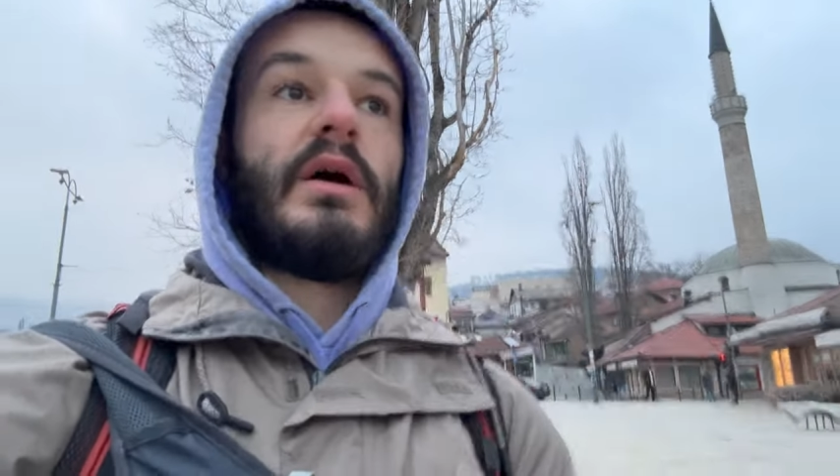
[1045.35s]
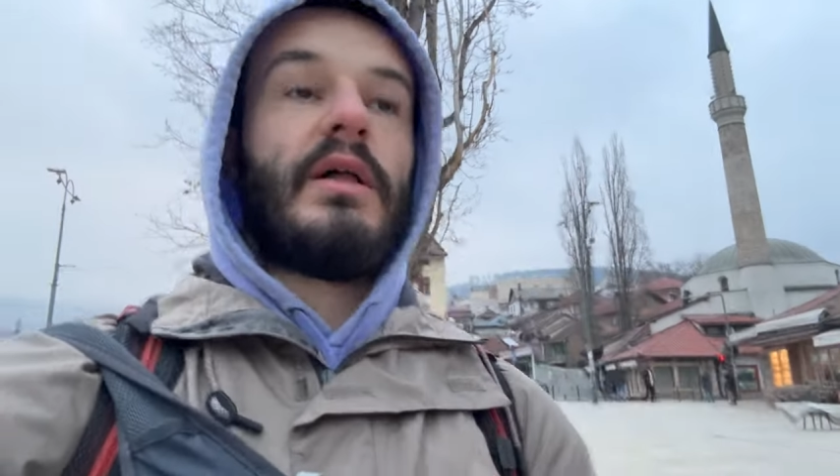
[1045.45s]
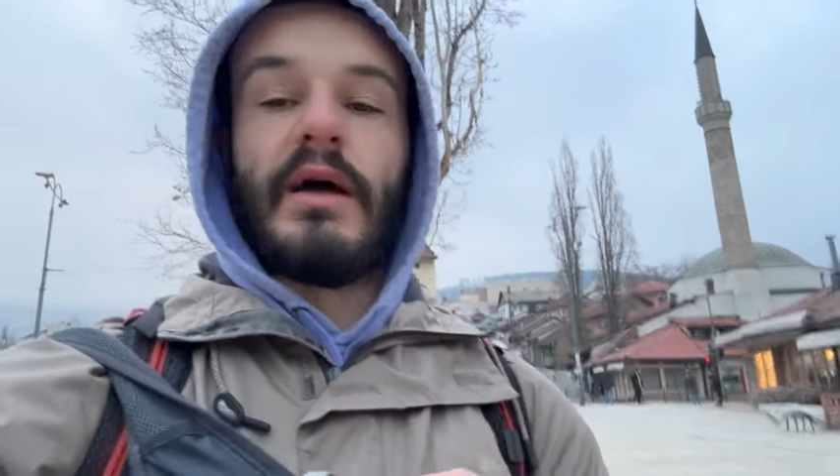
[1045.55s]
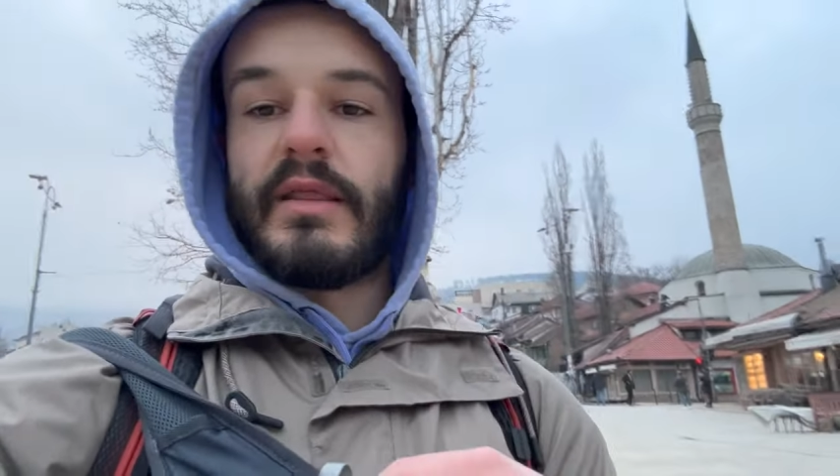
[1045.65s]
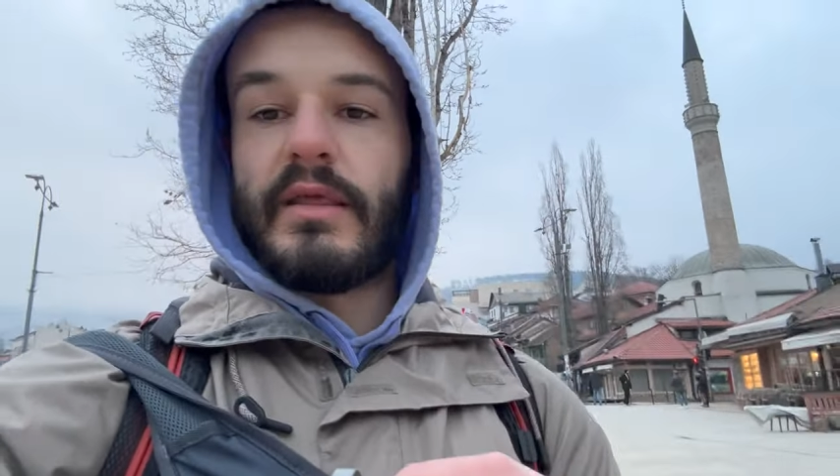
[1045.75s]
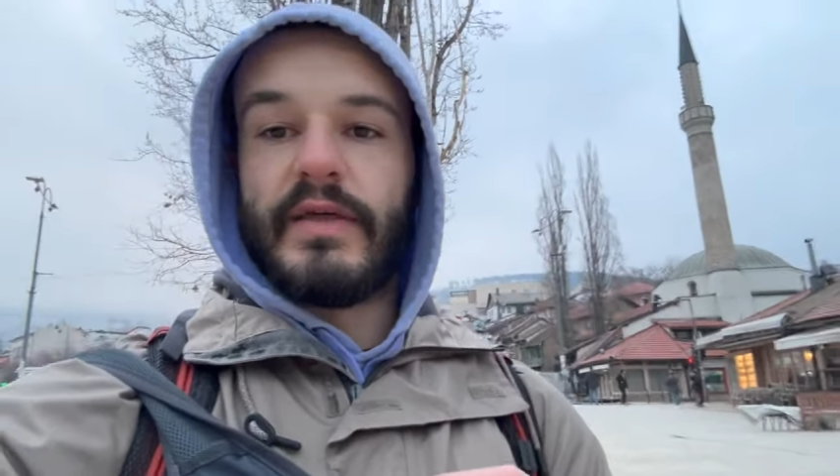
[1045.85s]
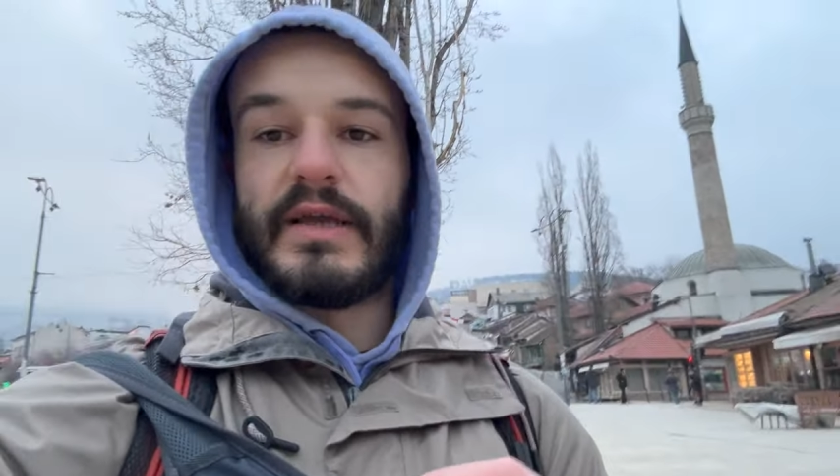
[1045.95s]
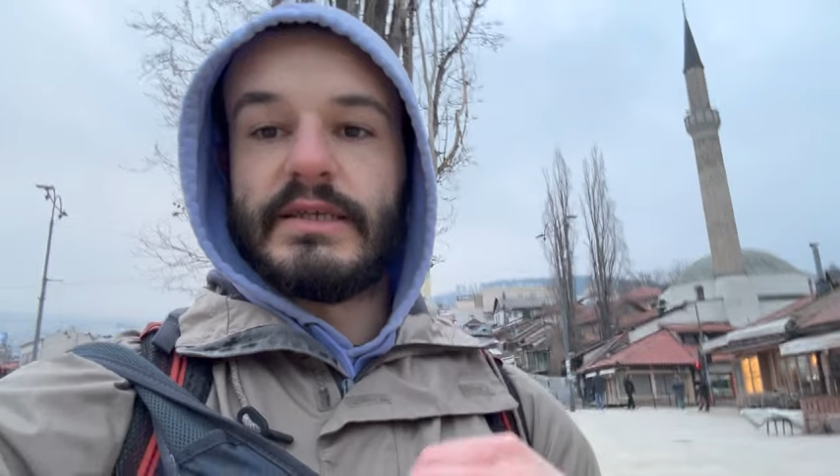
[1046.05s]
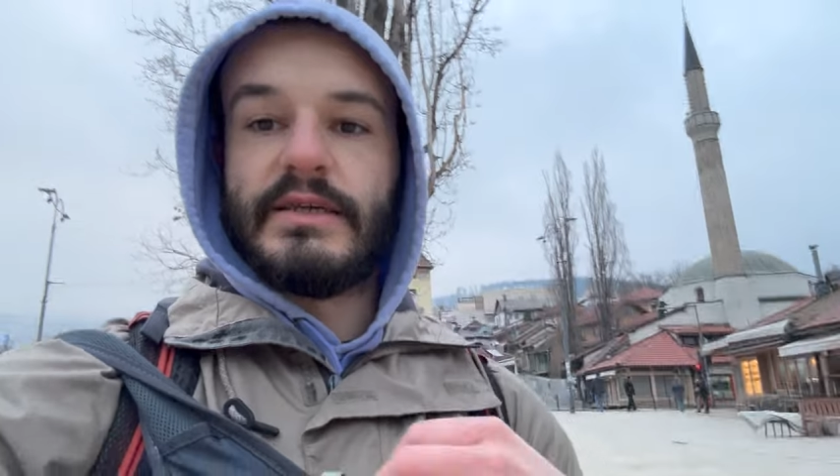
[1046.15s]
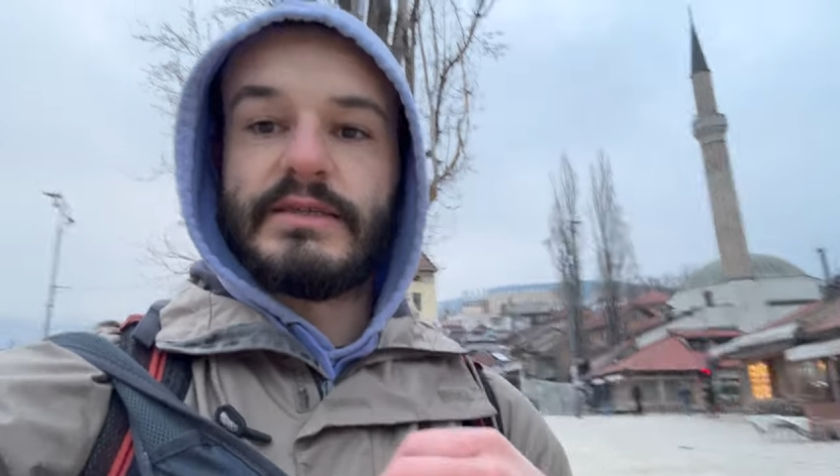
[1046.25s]
a lot of the
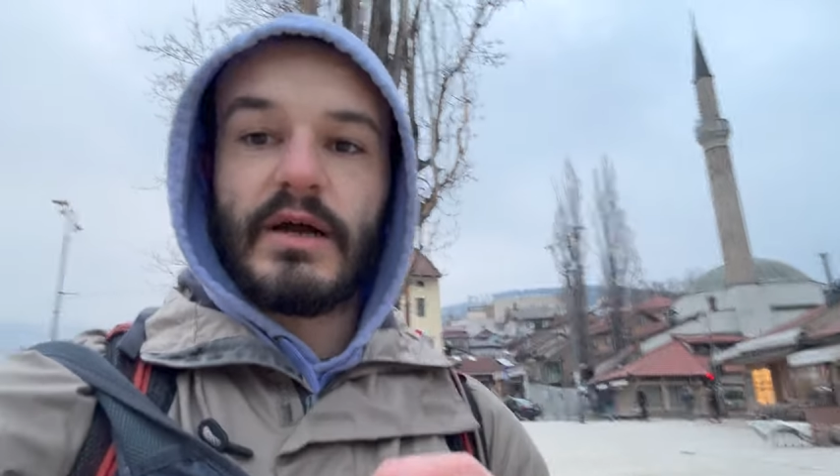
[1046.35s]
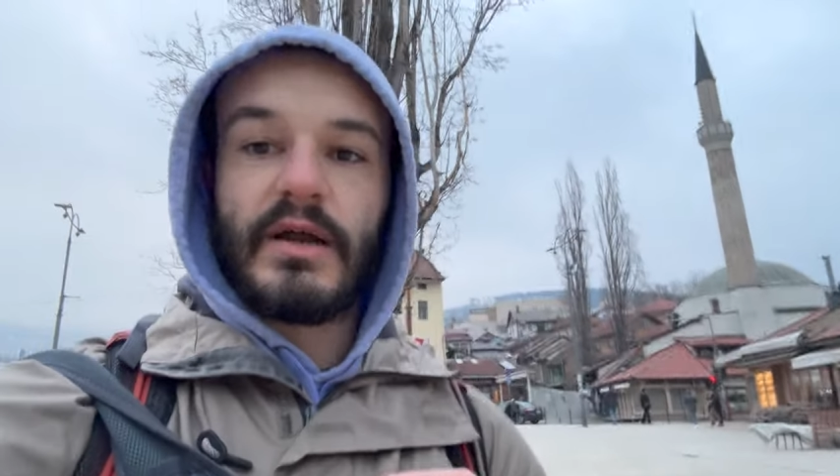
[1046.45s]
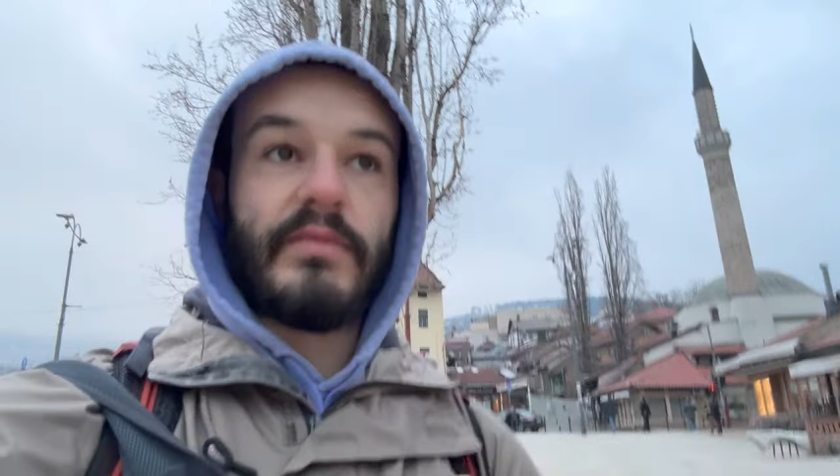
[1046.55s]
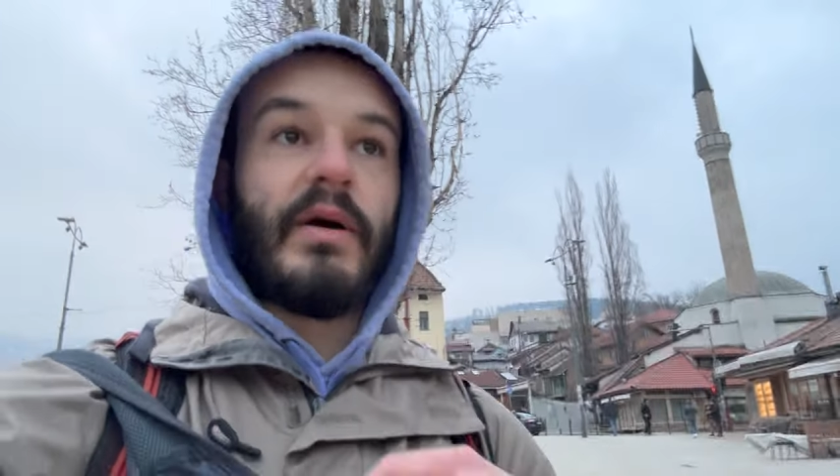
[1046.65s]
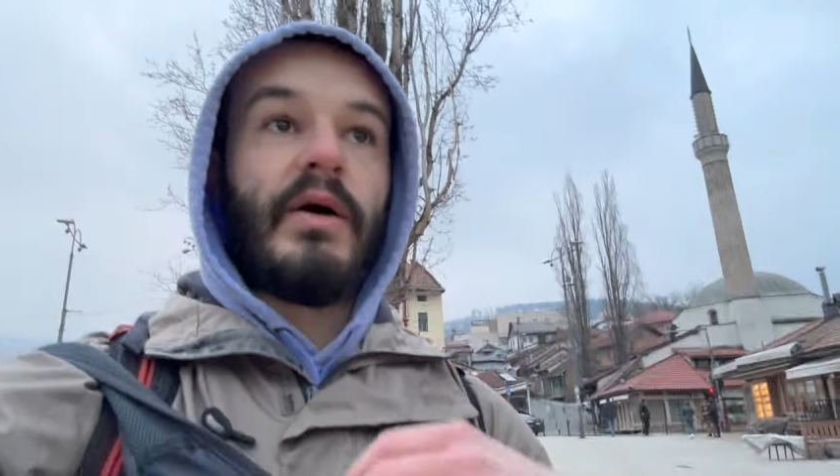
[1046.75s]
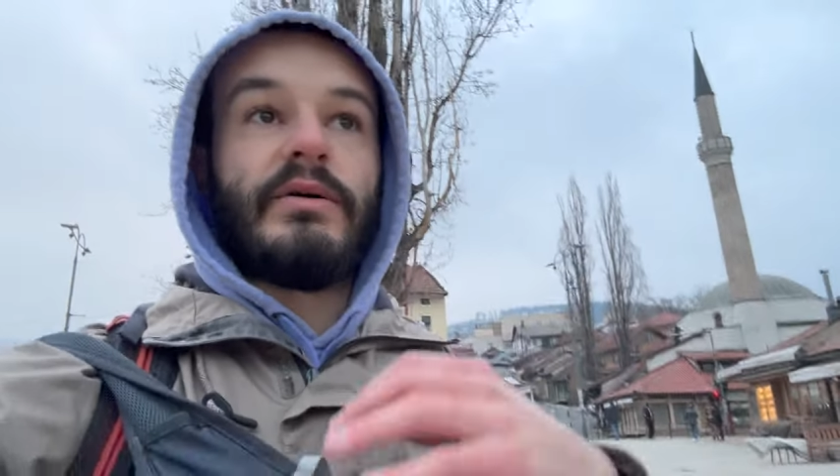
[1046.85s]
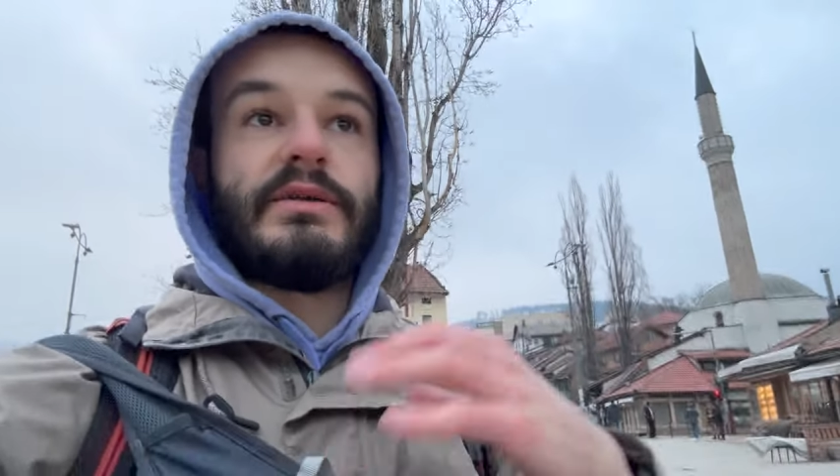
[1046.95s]
things that he's talking about.